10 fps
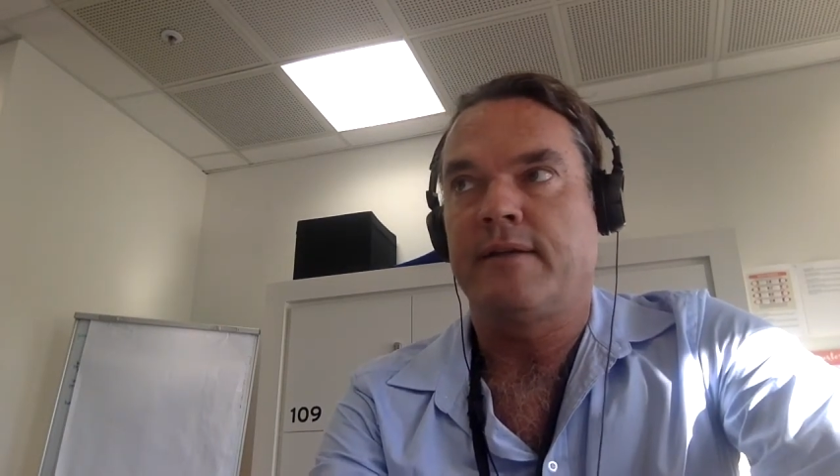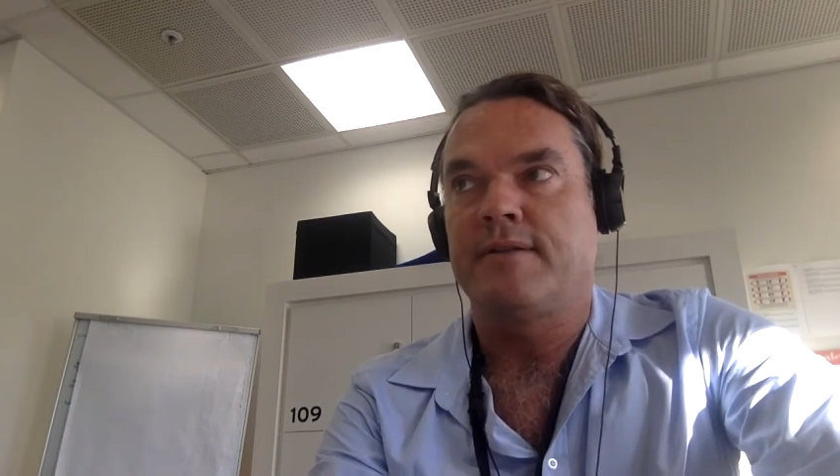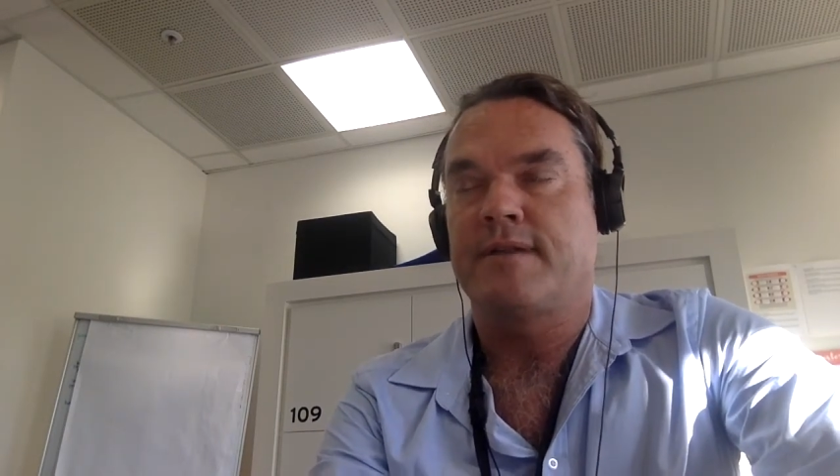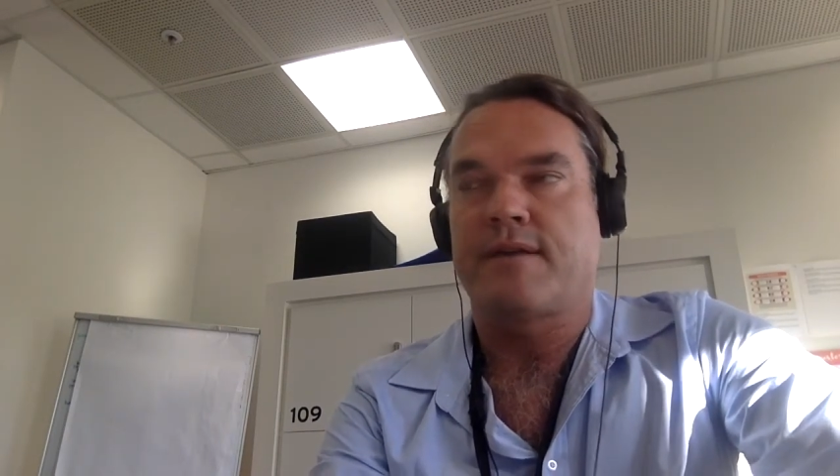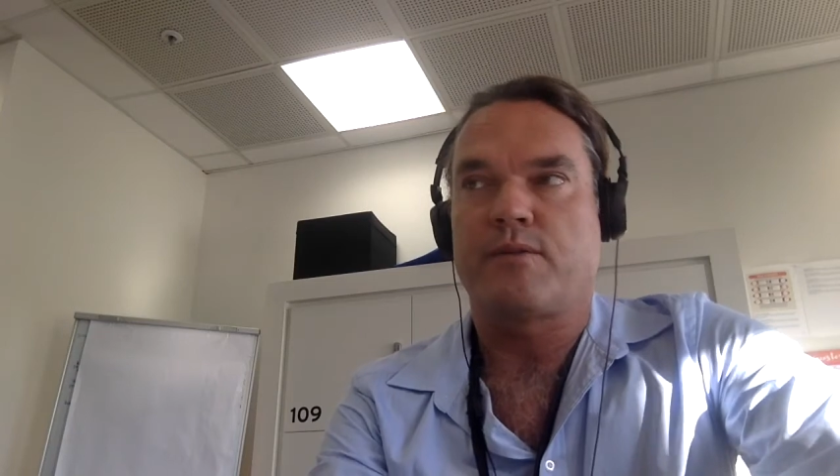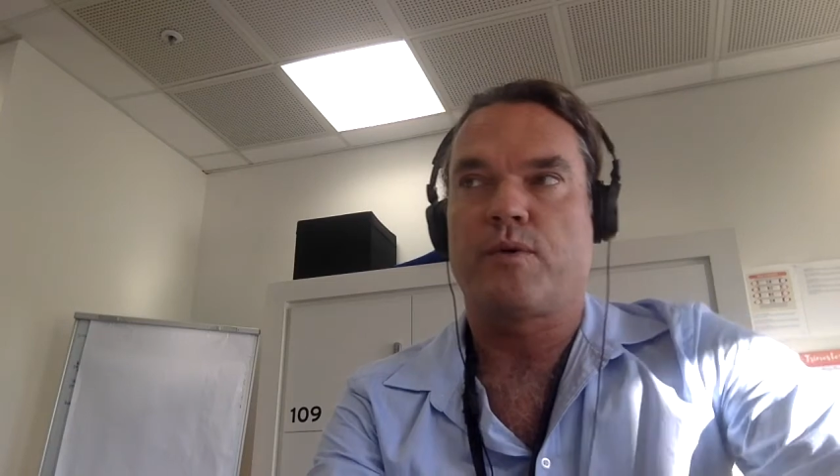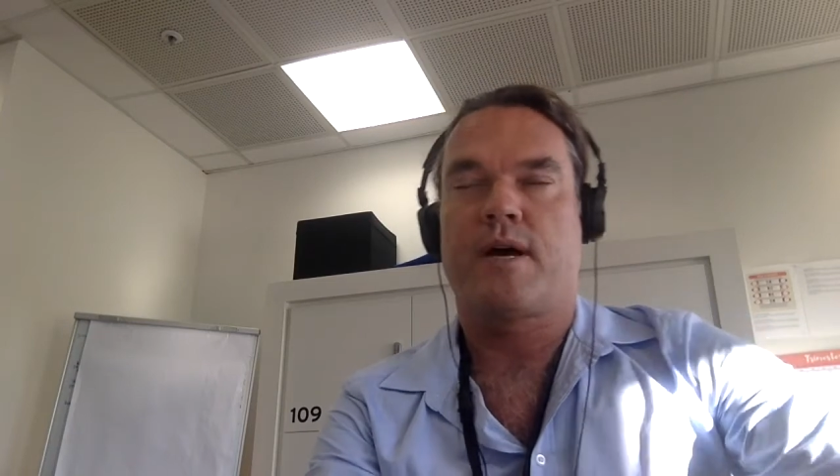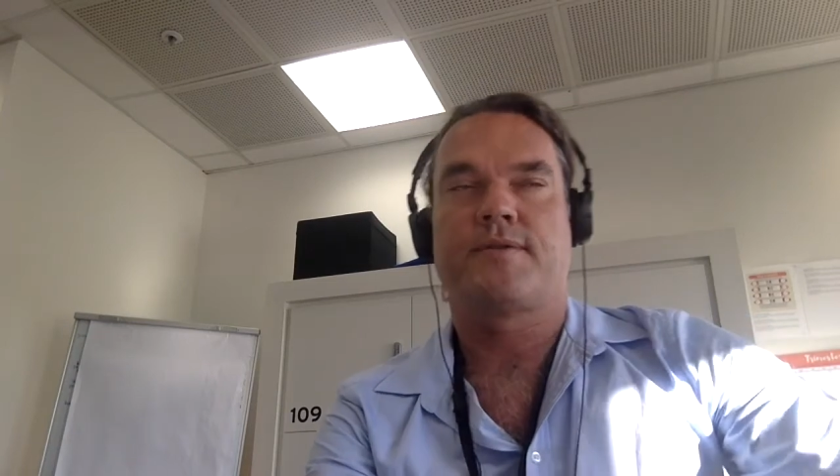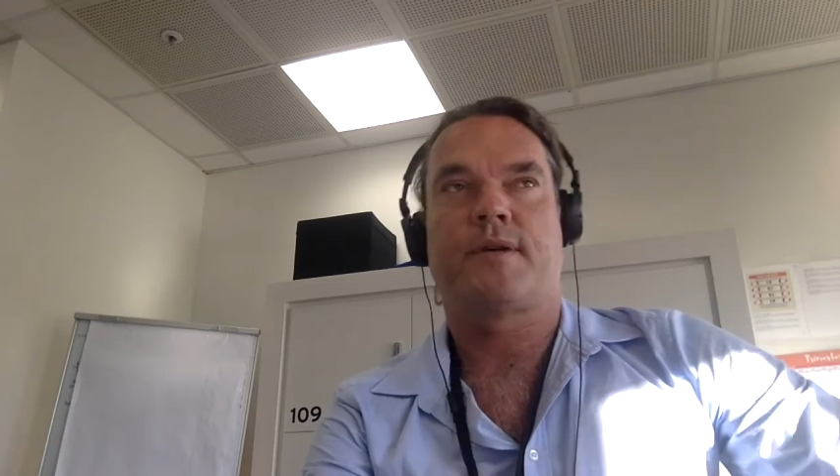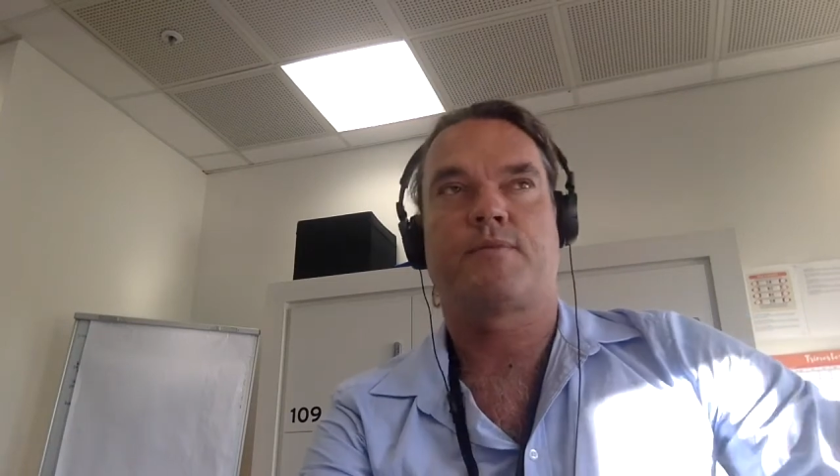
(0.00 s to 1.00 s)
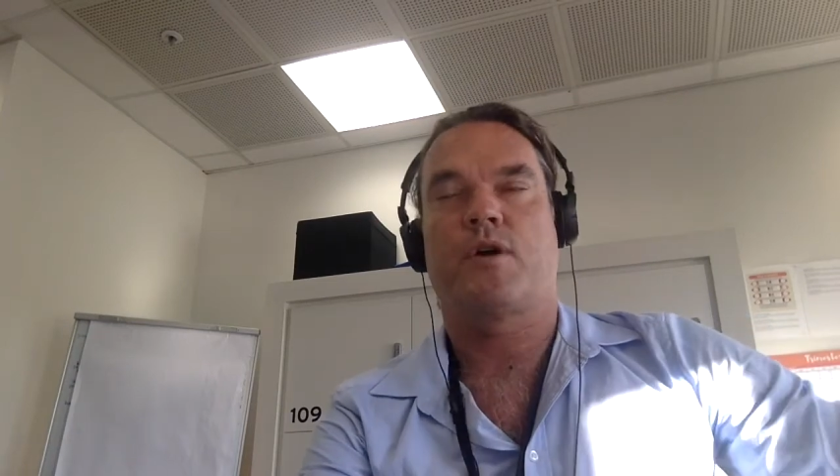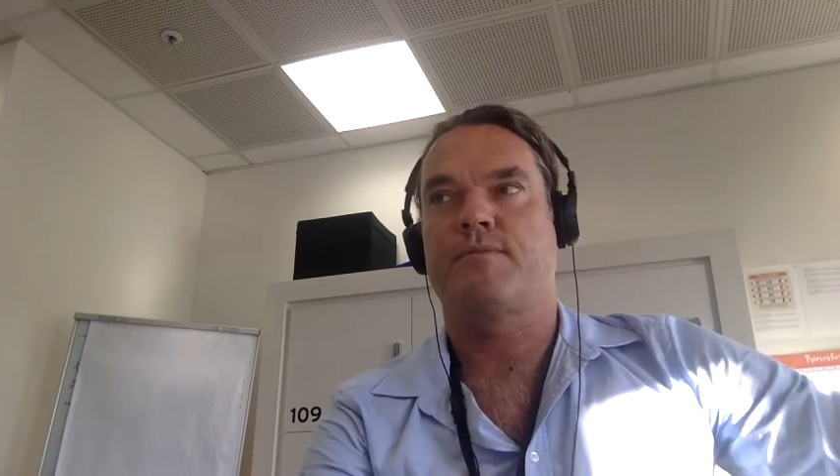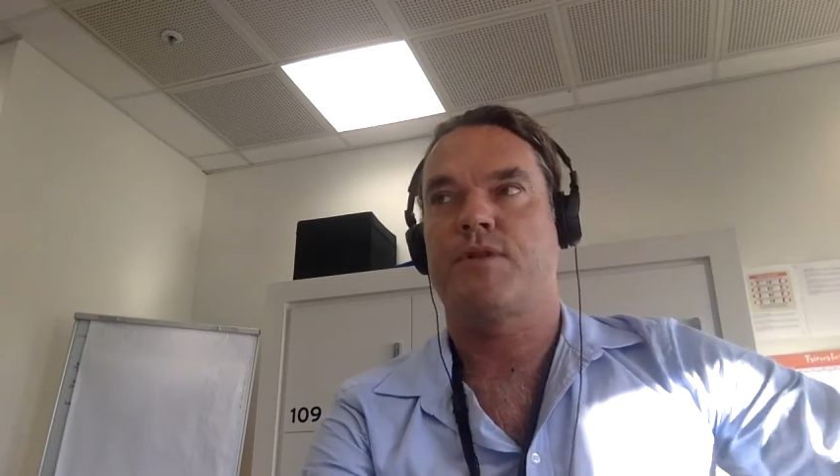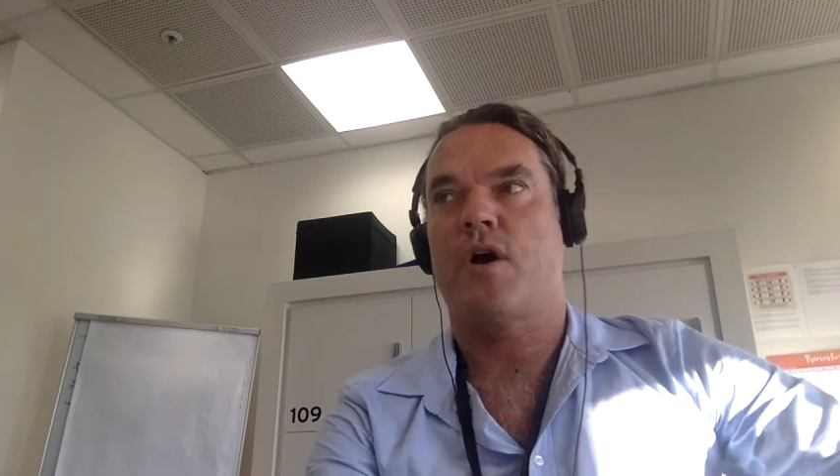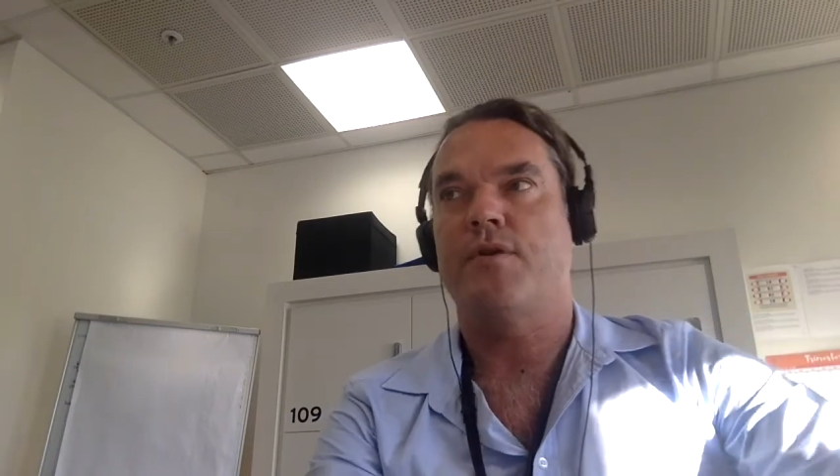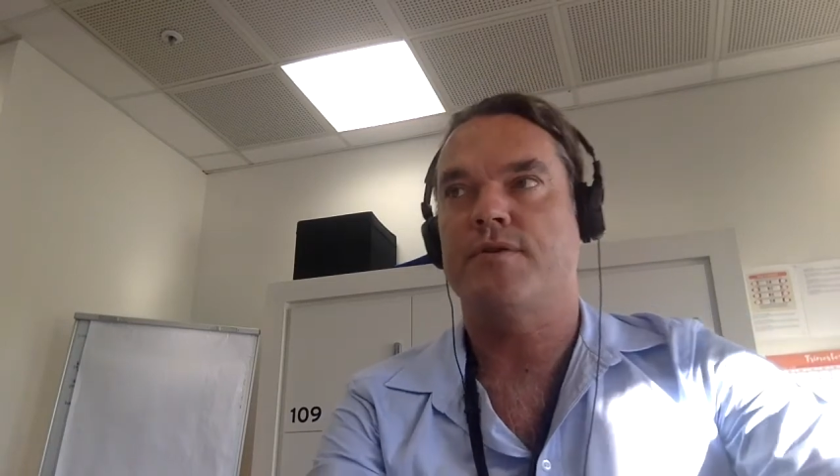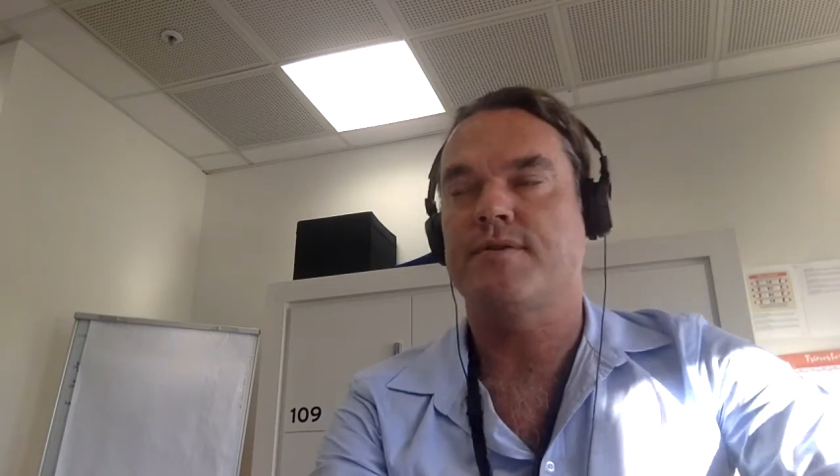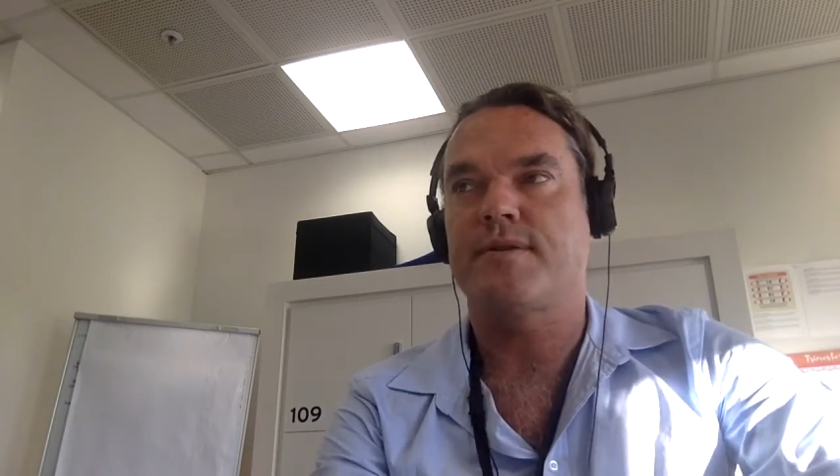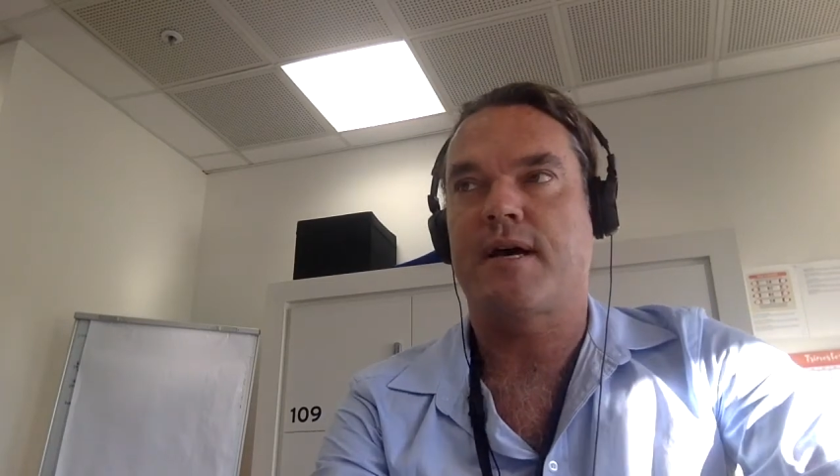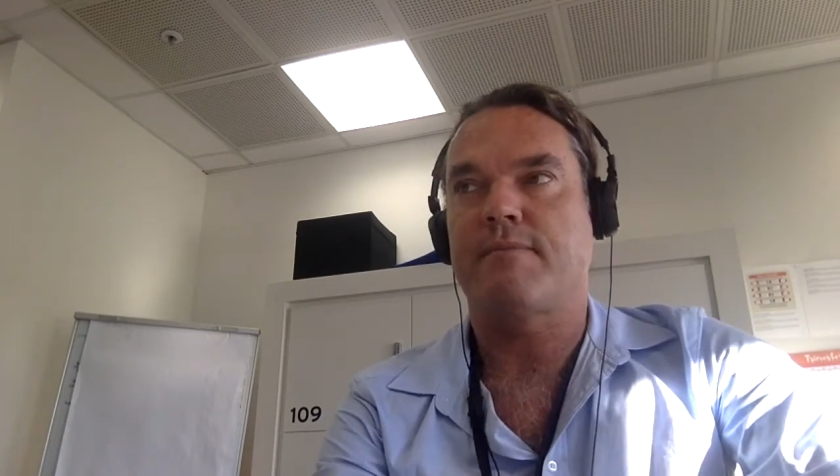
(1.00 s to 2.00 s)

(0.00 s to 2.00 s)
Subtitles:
It's sometimes known as